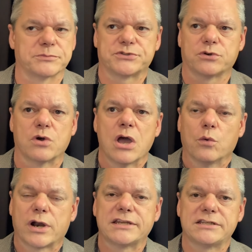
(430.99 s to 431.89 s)
So
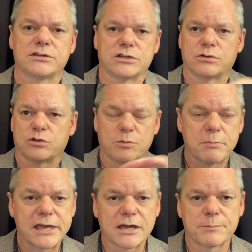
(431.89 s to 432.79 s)
what I did, you
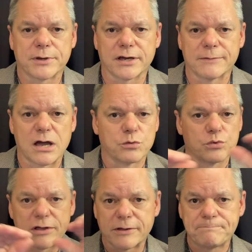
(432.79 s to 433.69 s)
make up a
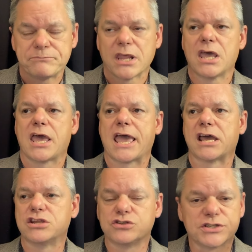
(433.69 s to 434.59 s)
rhythm,
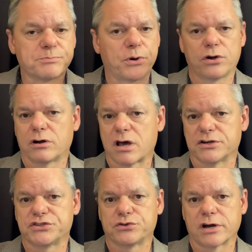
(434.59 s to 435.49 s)
and you just put it on
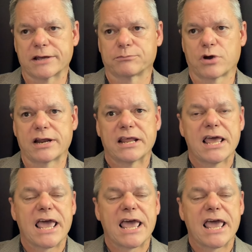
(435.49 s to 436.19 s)
a string, right?